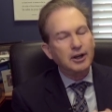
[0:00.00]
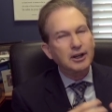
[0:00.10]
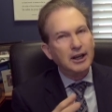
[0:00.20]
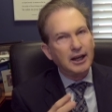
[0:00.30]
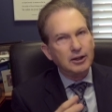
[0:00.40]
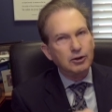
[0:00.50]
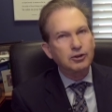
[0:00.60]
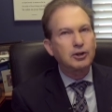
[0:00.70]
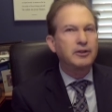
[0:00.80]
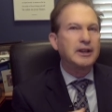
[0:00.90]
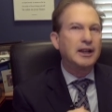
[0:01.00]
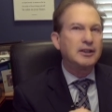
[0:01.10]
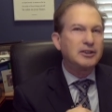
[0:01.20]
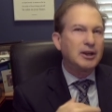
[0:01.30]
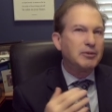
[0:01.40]
again, you're still in
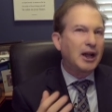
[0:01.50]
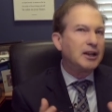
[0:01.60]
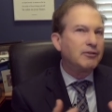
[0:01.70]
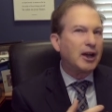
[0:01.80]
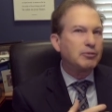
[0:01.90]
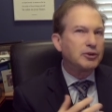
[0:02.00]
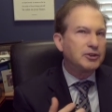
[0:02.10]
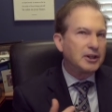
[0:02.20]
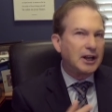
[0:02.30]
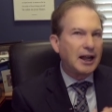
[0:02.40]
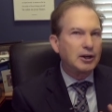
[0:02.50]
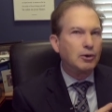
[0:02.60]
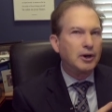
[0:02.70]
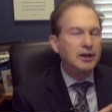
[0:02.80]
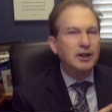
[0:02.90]
that same 95%
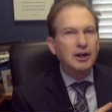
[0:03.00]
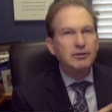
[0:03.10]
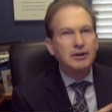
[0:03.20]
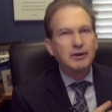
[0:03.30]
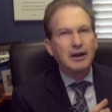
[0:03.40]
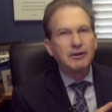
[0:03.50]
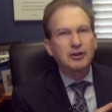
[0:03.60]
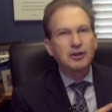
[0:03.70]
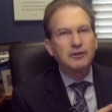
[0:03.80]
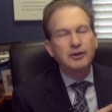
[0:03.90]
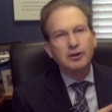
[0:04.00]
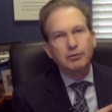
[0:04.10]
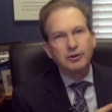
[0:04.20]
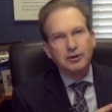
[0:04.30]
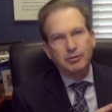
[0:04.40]
category of never having a significant
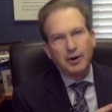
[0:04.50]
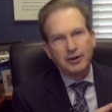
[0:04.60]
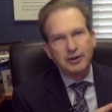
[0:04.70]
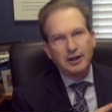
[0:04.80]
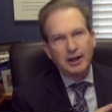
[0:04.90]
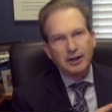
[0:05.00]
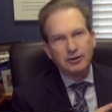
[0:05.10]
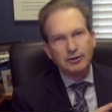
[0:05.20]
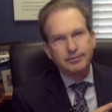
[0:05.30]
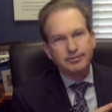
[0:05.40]
risk of prostate cancer.